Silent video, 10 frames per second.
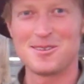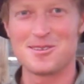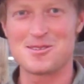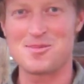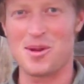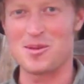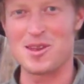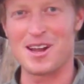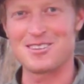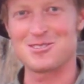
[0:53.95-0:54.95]
there's probably
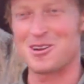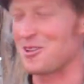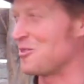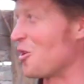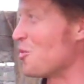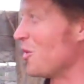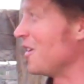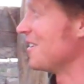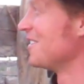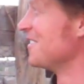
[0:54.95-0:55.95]
nicer out there but
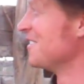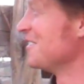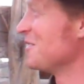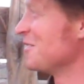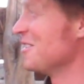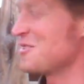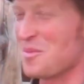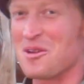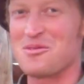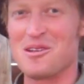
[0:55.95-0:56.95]
it's
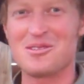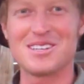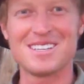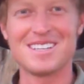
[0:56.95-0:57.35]
my favorite